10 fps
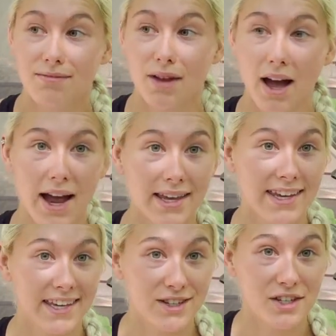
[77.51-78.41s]

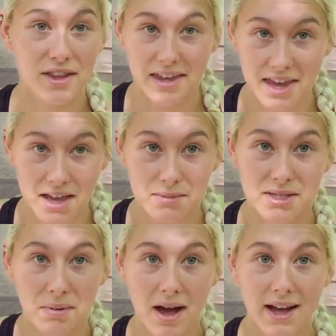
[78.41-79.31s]
hike into the camp
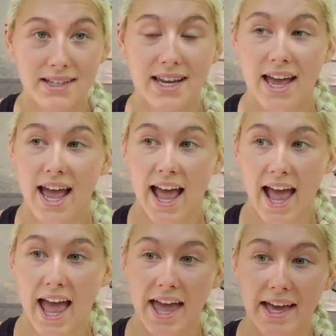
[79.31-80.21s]
spot,
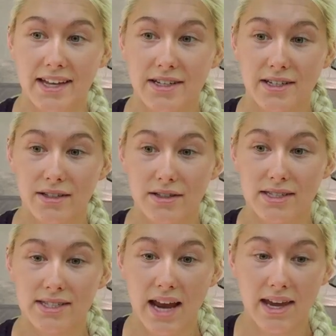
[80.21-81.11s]
and
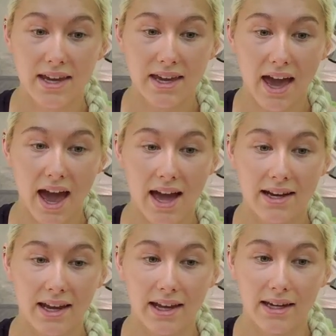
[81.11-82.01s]
staying at
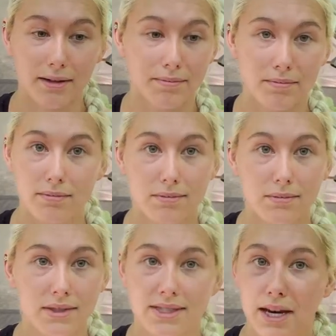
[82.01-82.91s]
a
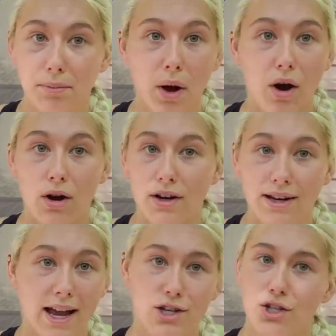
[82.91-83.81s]
state park,
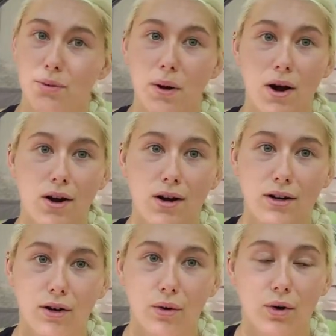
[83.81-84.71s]
national park,
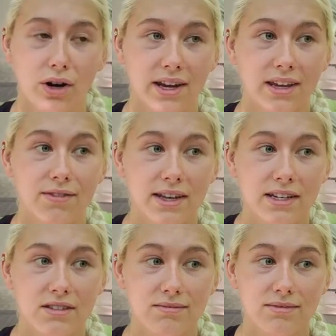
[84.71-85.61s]
or
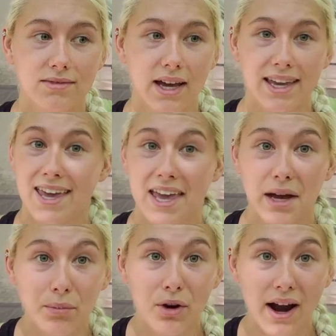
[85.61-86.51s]
even a
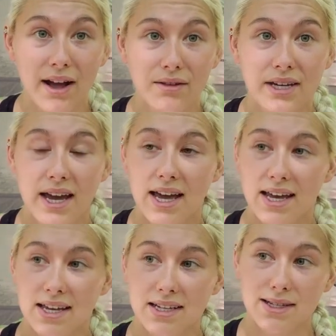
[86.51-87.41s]
campground
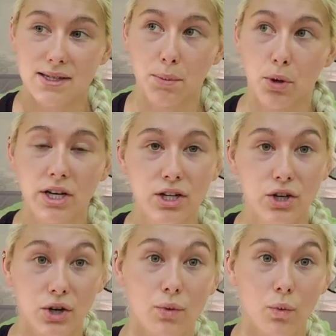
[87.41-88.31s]
is a pretty
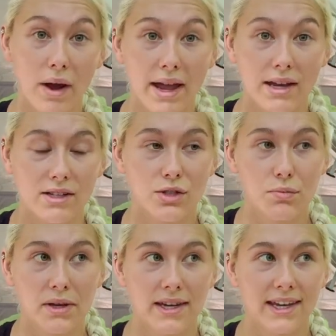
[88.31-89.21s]
good way to
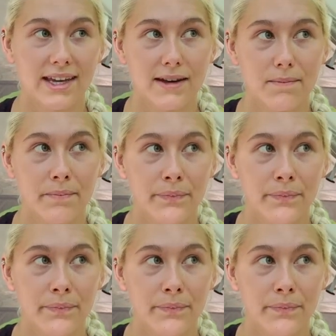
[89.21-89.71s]
be in,